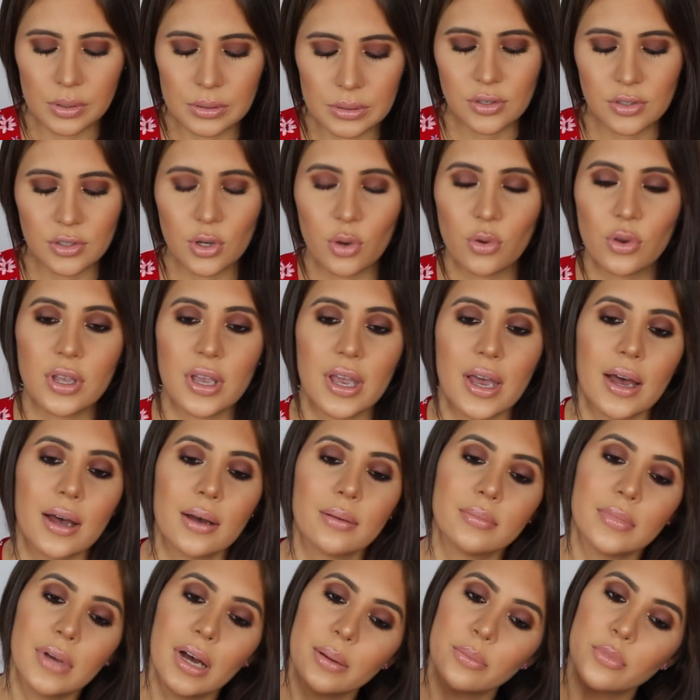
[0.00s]
So yeah,
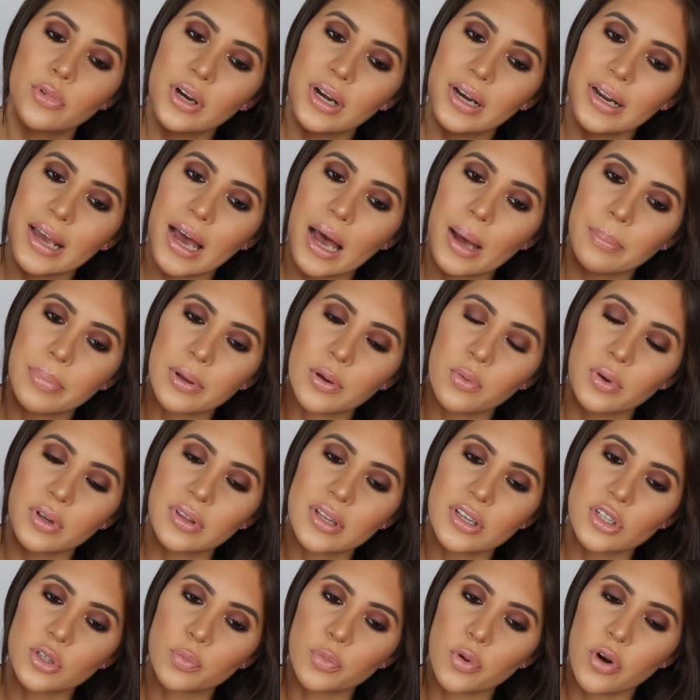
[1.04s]
I'm really happy with
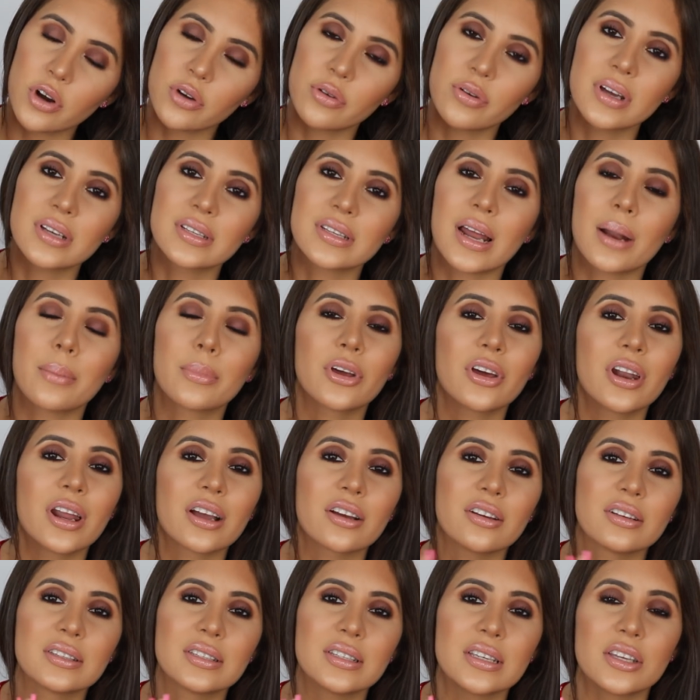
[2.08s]
this progress, and I'm gonna
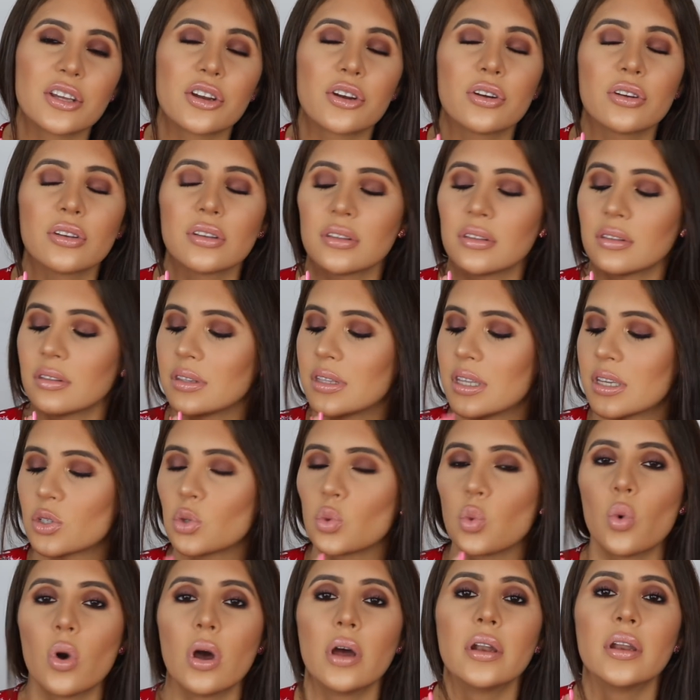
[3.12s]
consider this
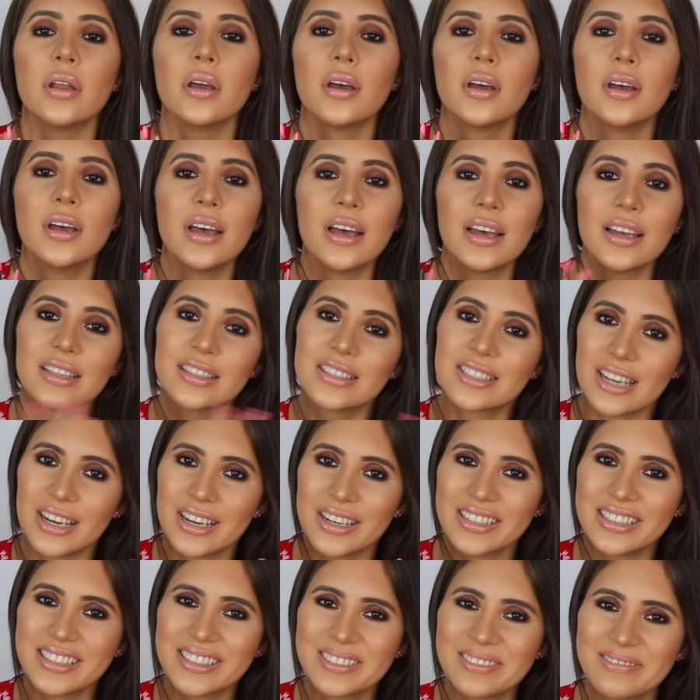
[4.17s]
one
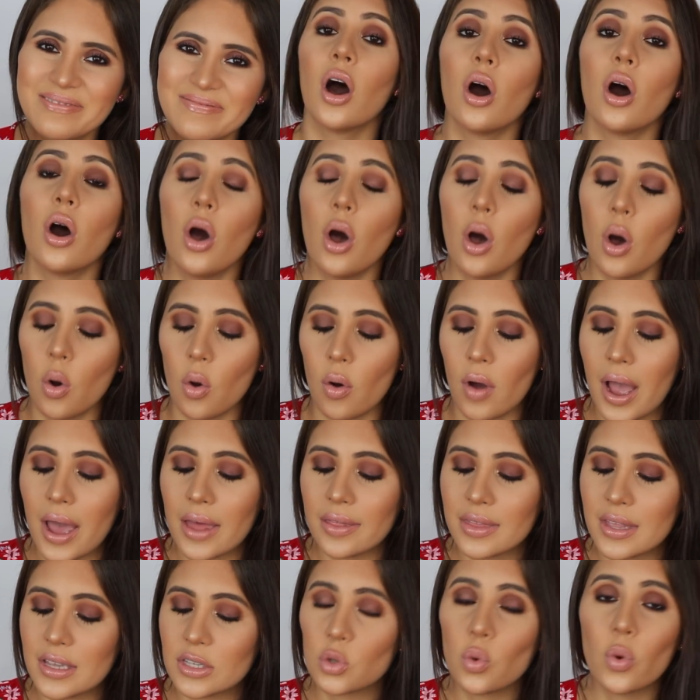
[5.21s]
done. Oh,
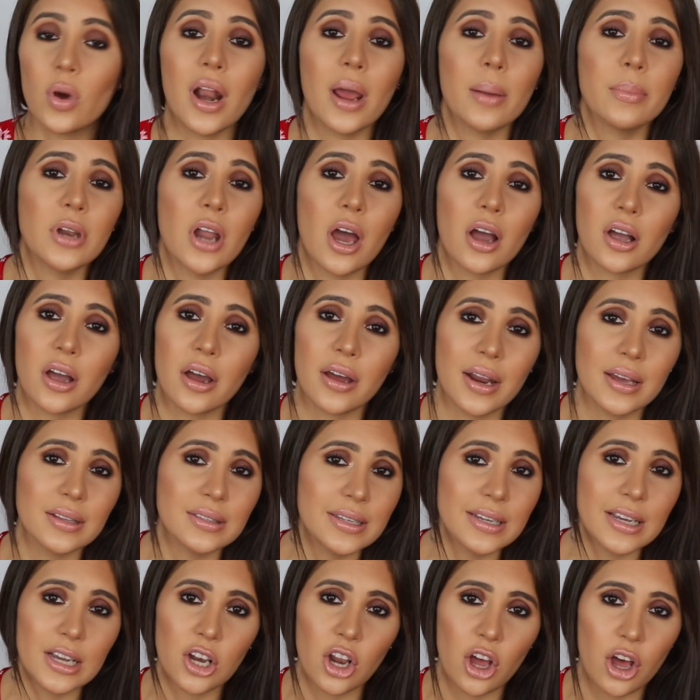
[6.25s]
and this one I'm not gonna
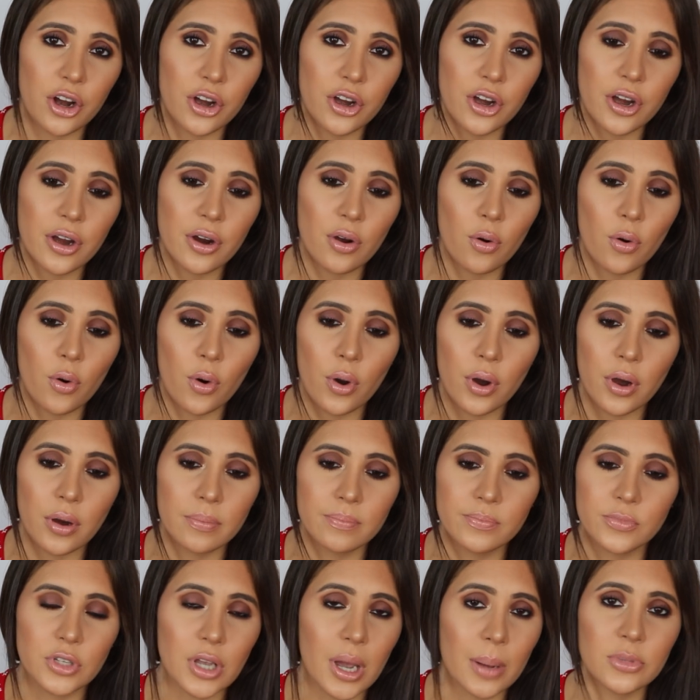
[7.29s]
declutter,
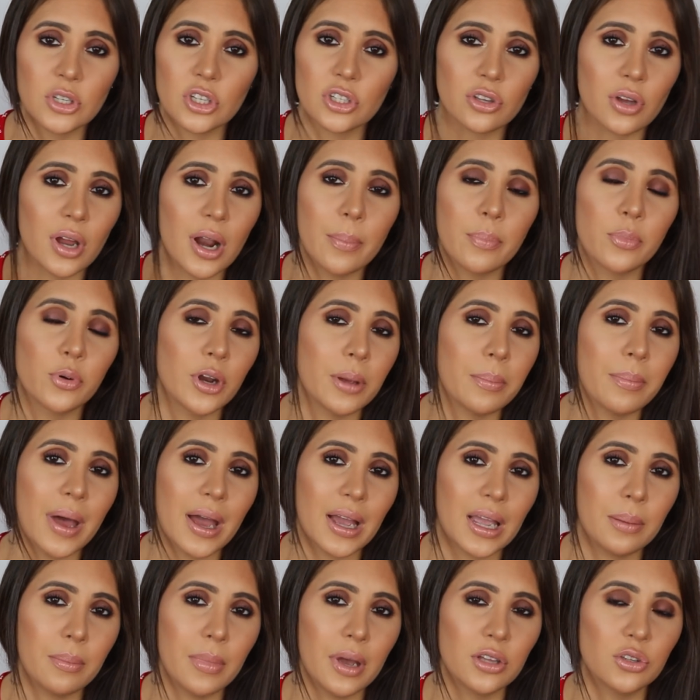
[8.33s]
or I'm just gonna put it
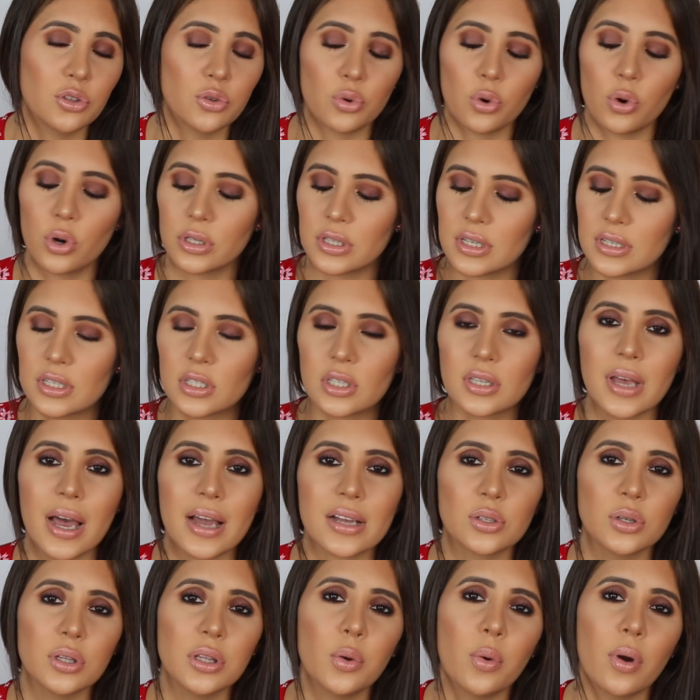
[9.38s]
back in my drawer. This is
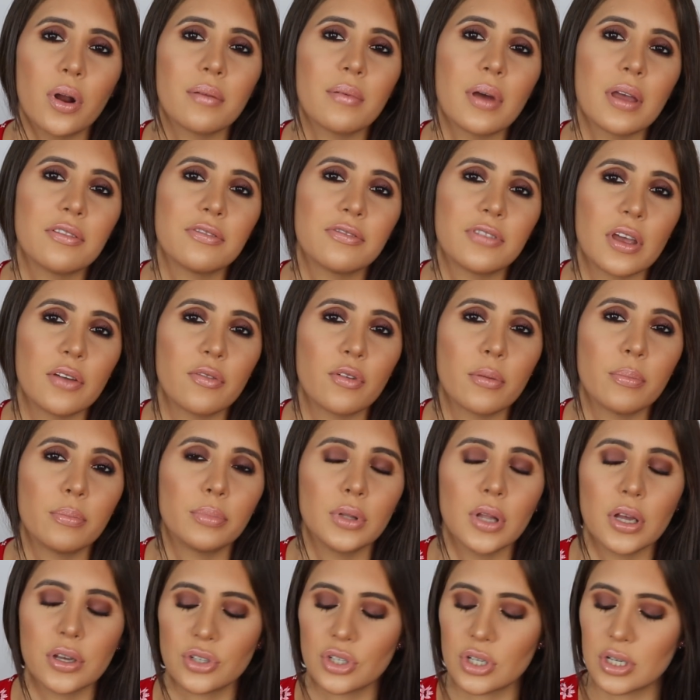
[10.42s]
actually one of my favorite
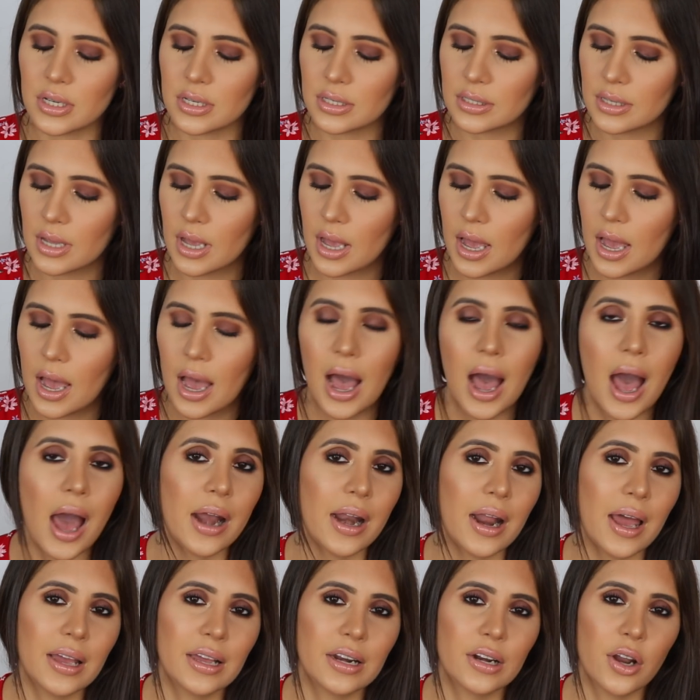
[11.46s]
blushes,
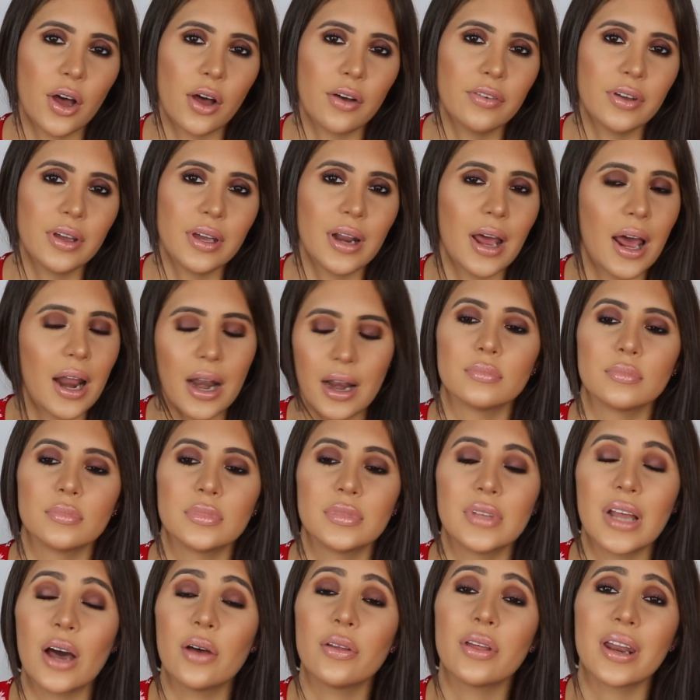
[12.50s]
and I love it. And
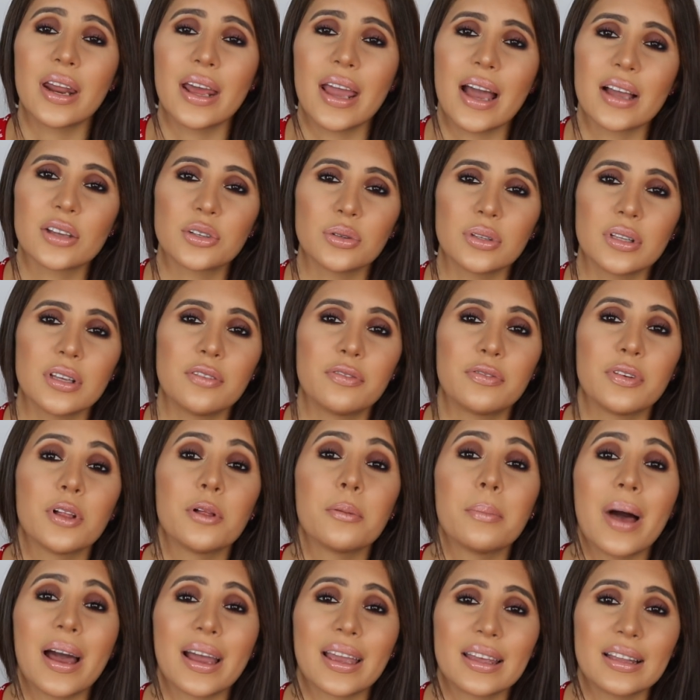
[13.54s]
now that I actually feel
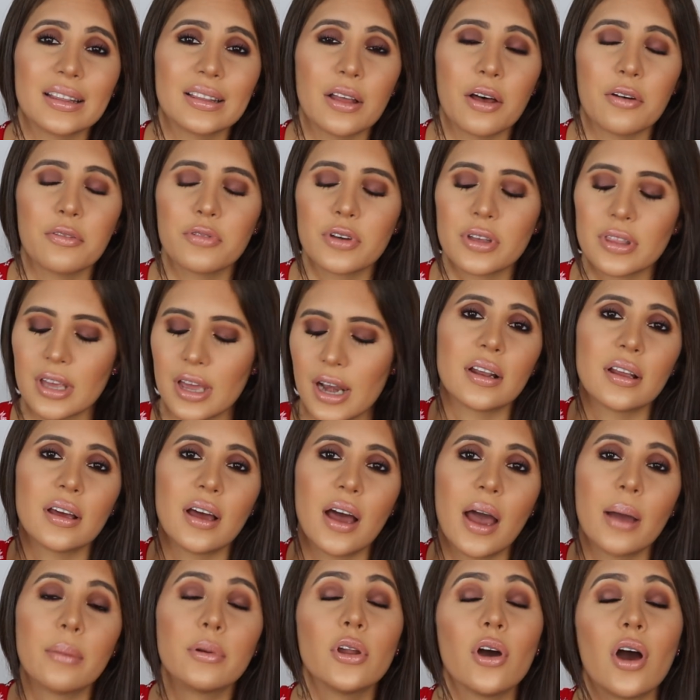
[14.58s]
back in love with it,
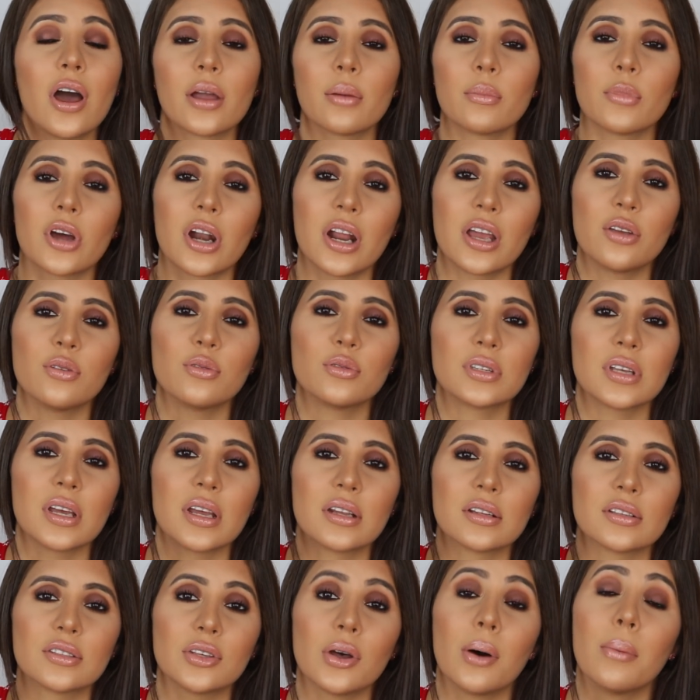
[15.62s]
I know I'm gonna use
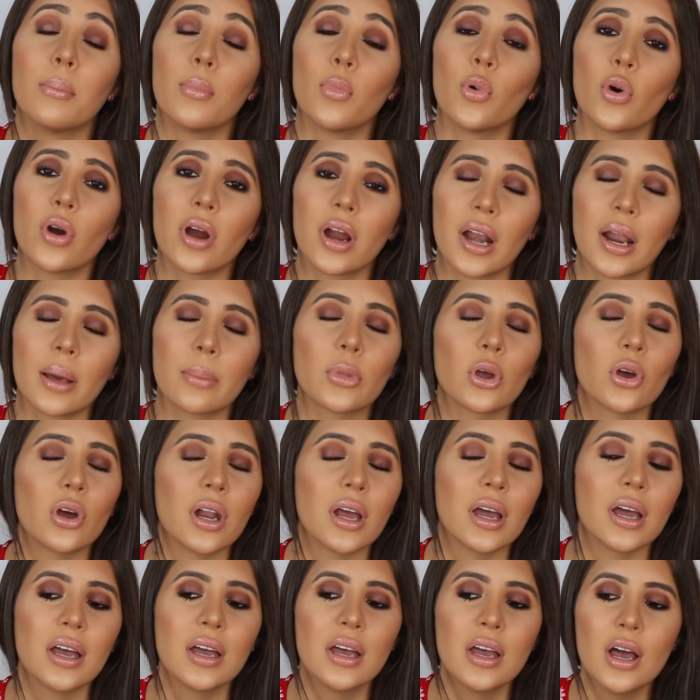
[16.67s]
it some more, and I'm
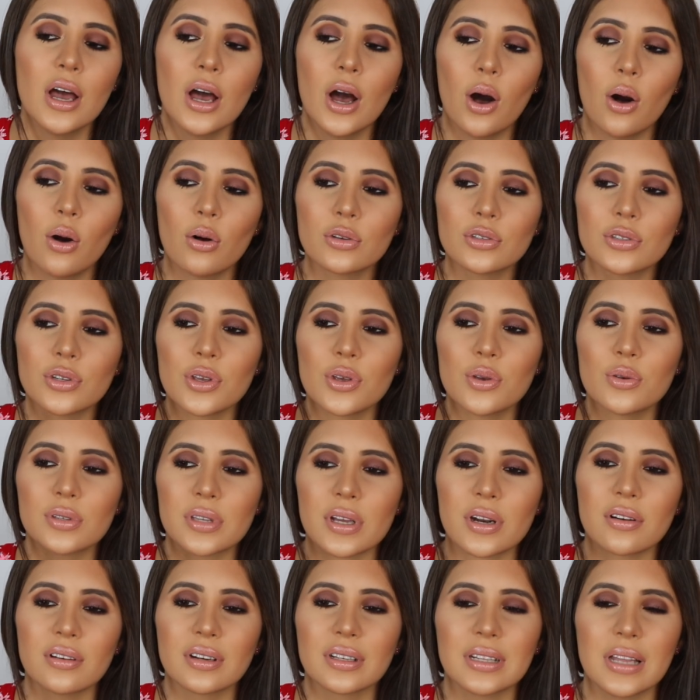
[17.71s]
gonna also use
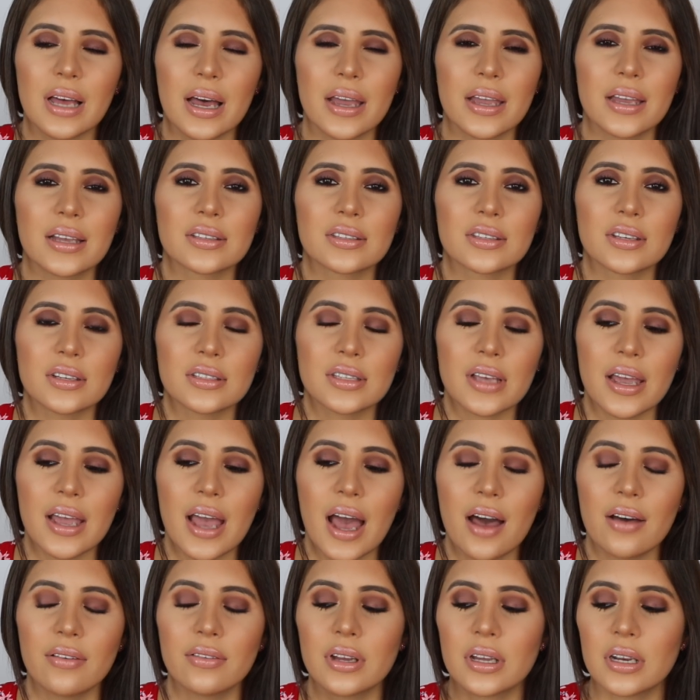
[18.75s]
it on clients because I
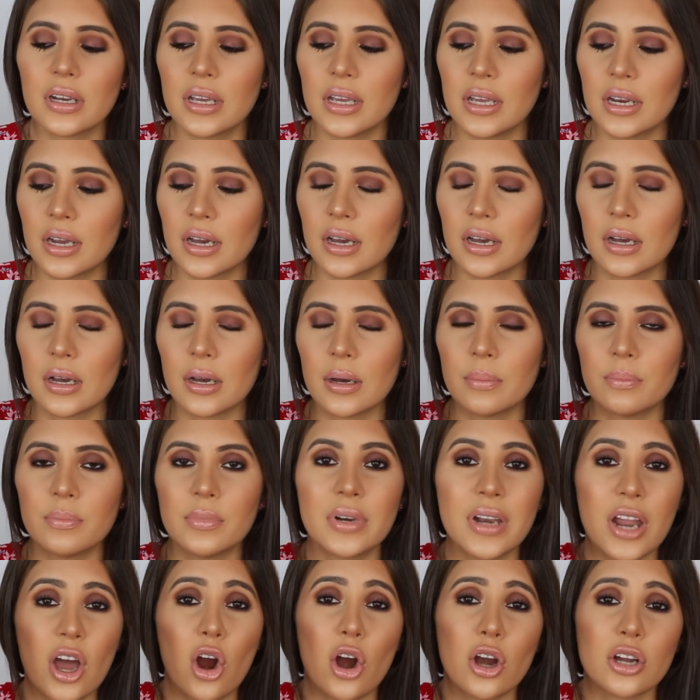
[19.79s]
have it in a
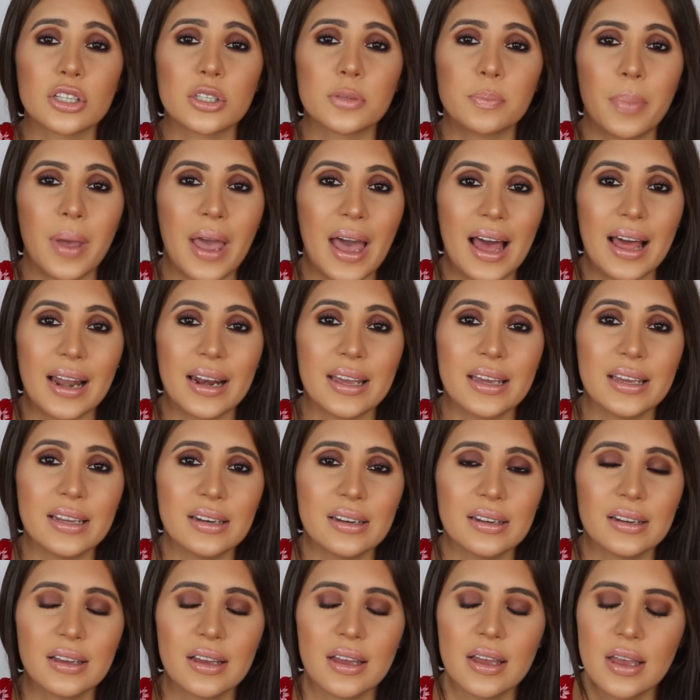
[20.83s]
NARS palette.